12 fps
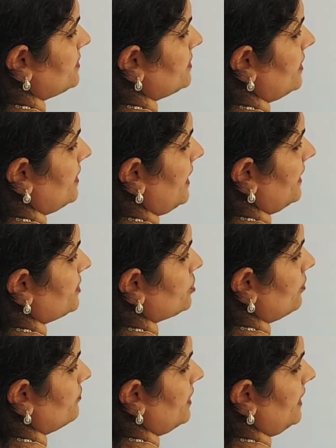This is the
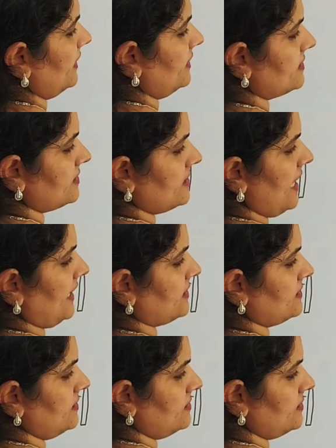direction of the, this is the
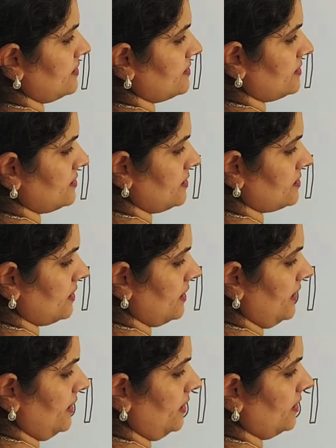axis, this is the
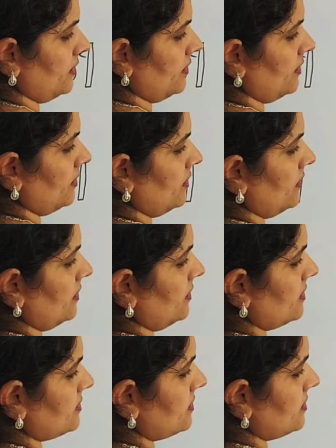slit,
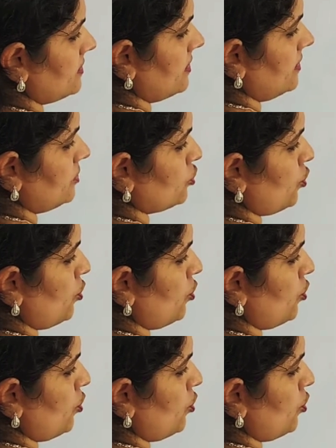this is the